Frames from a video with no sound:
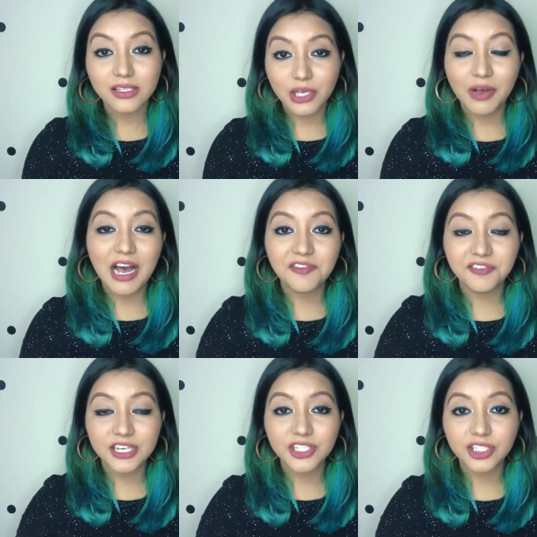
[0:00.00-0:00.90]
So I have
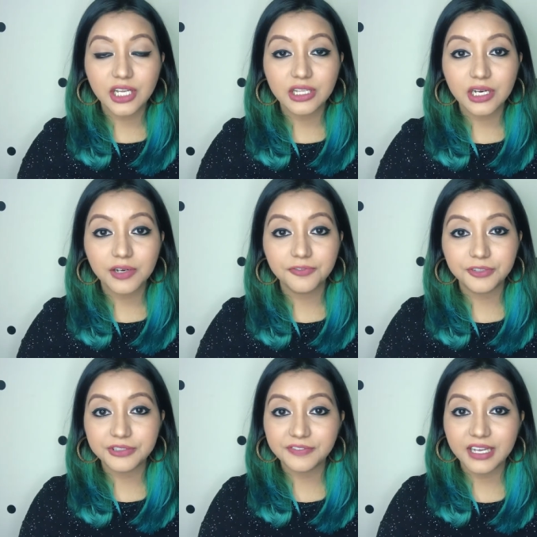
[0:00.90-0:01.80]
finished the
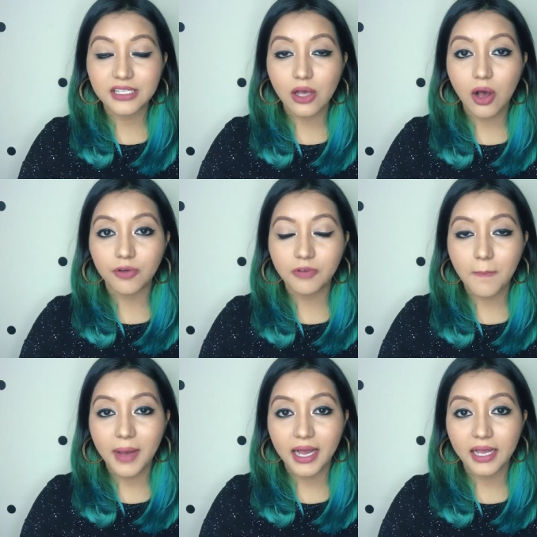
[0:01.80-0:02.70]
full face of
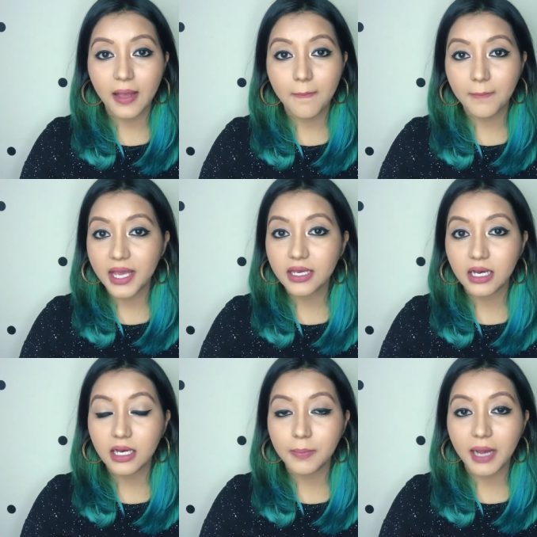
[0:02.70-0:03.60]
my
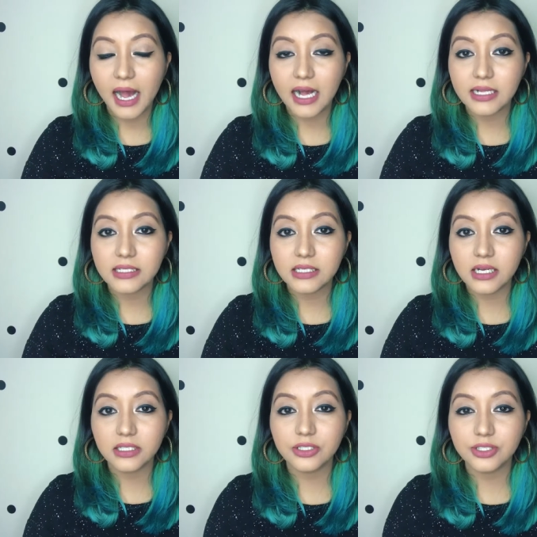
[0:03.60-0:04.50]
makeup and
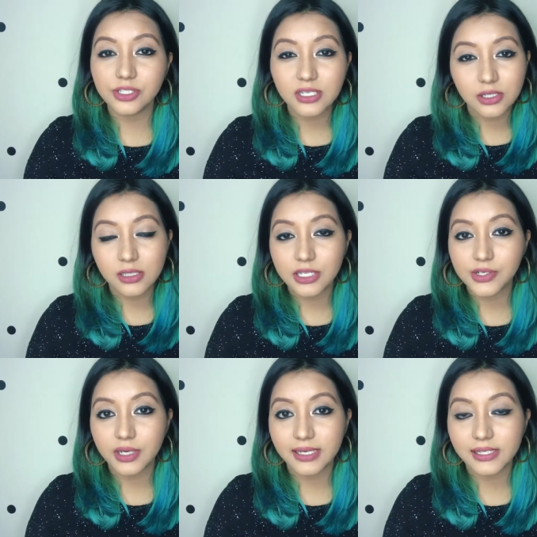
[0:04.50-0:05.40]
uh, just to
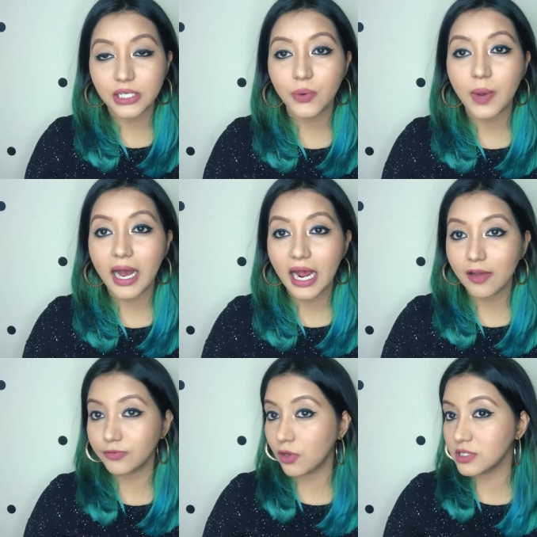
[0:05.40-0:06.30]
let you guys know I
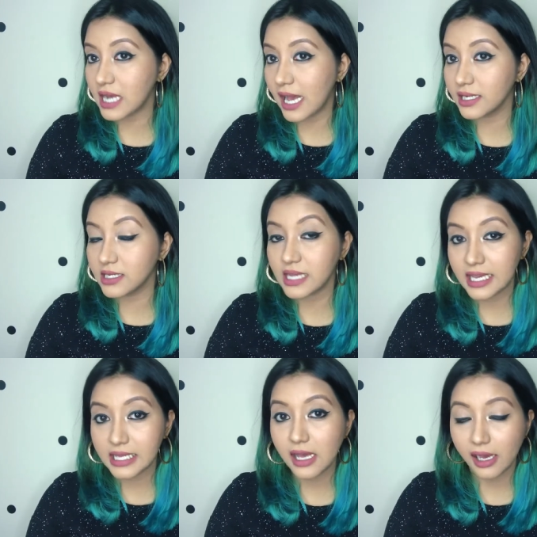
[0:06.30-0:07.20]
have not added
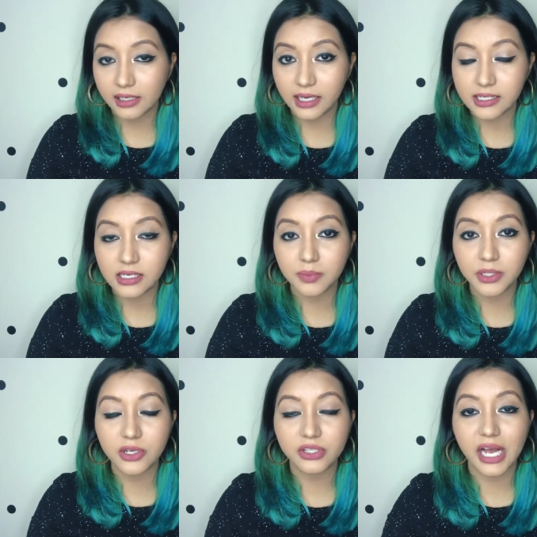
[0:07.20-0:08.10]
any highlighter
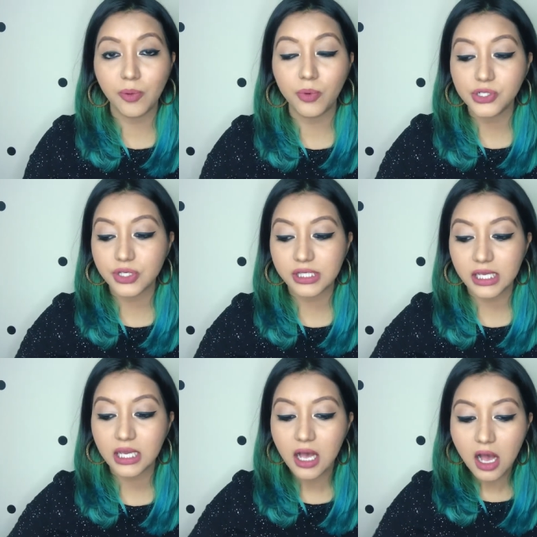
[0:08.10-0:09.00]
because I want to
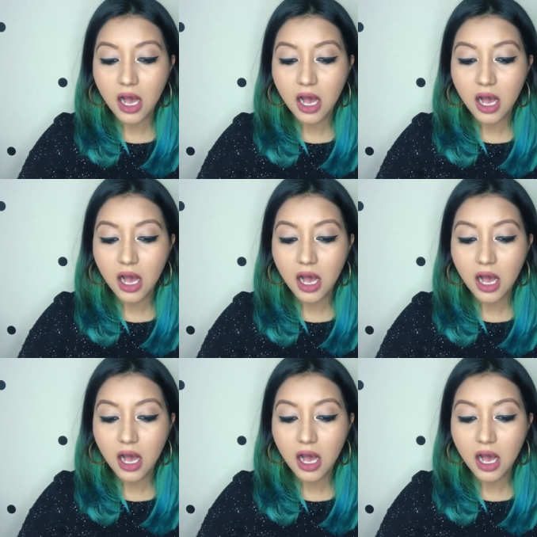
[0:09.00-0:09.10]
see